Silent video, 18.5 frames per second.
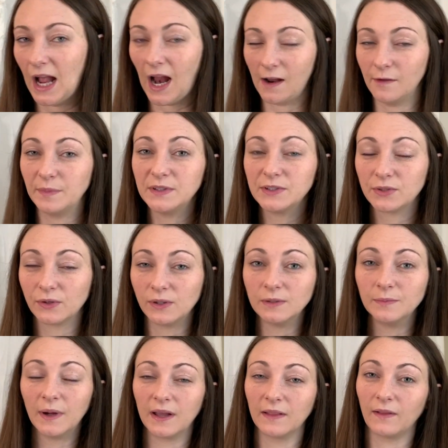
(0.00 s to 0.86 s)
I've been
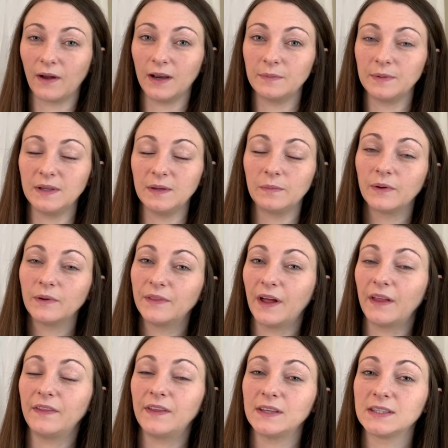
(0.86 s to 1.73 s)
told by a lot of people
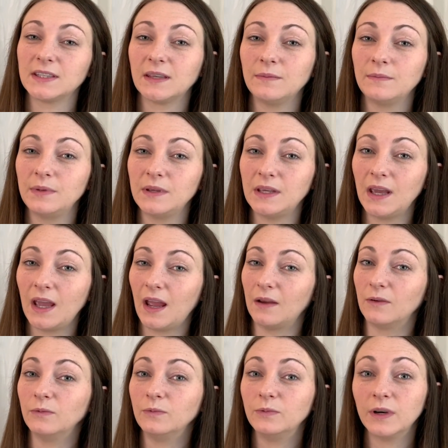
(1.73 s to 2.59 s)
that this can be
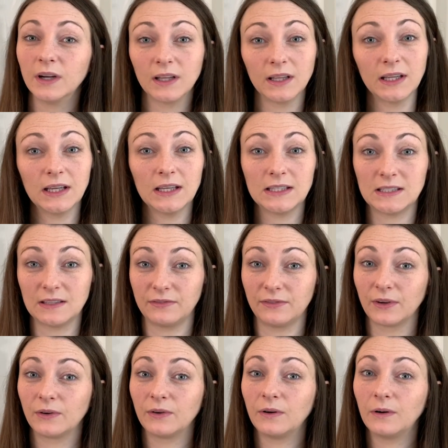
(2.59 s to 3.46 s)
a really
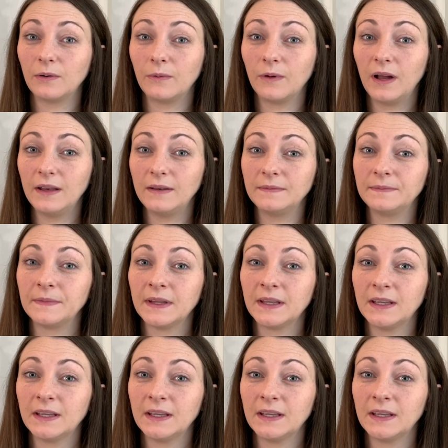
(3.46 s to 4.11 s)
difficult one,